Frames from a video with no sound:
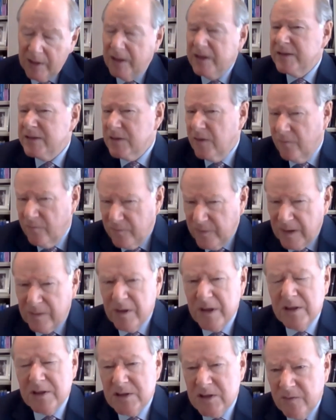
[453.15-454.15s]
This is a
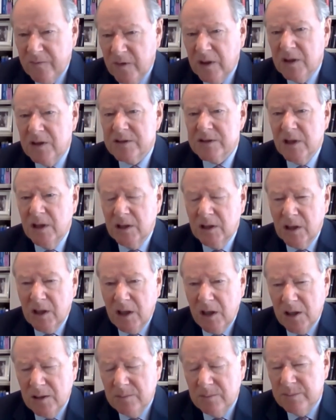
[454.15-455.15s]
very difficult and
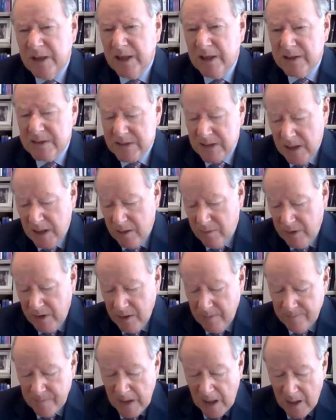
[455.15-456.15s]
complex
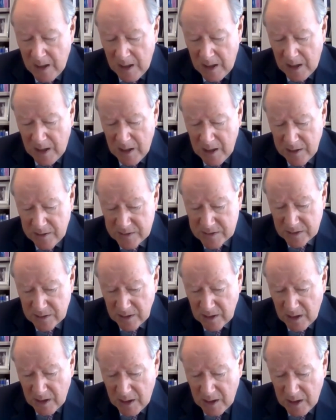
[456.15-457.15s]
area, and
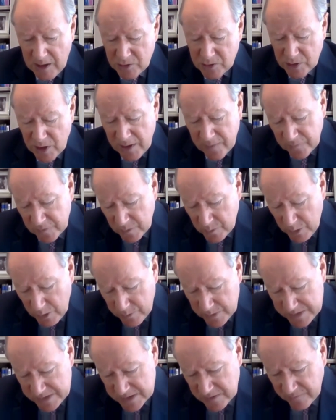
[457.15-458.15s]
I tried for the
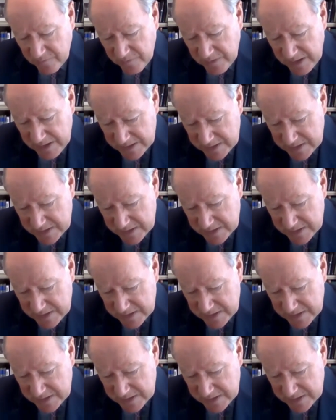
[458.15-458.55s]
purposes of